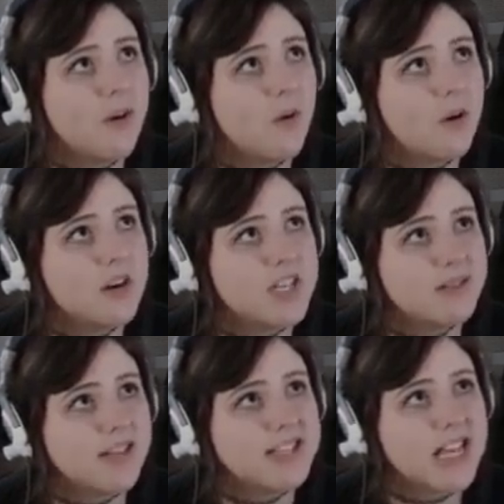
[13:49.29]
or just
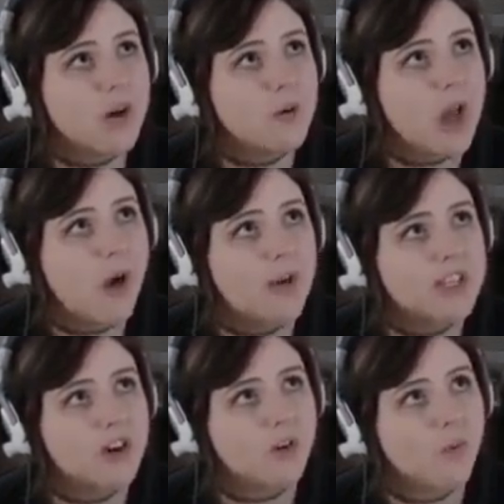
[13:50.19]
because they don't know a
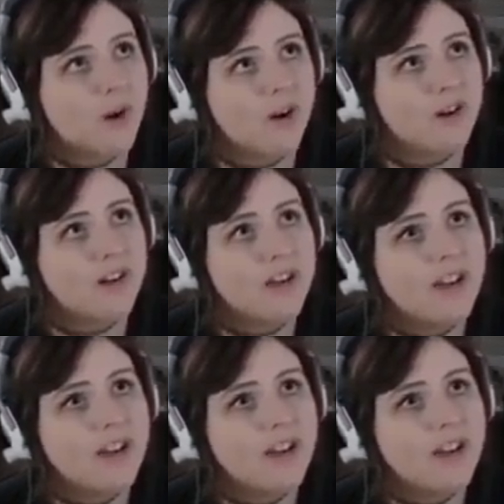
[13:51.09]
certain word.